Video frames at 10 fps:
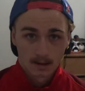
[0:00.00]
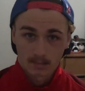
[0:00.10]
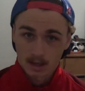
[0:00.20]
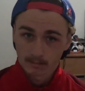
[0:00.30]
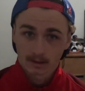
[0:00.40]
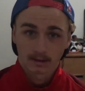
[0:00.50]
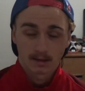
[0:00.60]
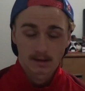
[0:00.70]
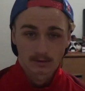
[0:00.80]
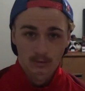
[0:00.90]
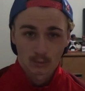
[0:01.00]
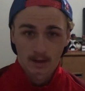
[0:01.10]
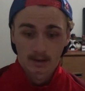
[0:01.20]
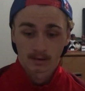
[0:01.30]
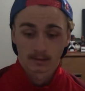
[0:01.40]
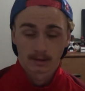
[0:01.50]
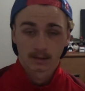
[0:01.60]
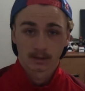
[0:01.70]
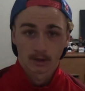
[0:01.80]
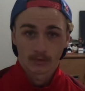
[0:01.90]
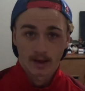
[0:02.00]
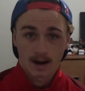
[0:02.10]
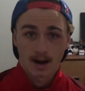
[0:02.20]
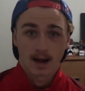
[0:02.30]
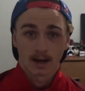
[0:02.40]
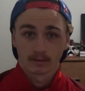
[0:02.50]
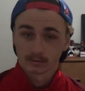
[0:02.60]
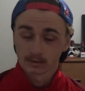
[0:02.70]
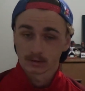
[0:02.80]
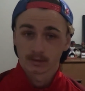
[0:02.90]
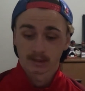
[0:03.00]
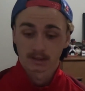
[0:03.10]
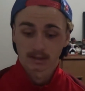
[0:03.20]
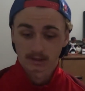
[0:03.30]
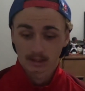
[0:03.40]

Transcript: but I'm going to get into one here that I really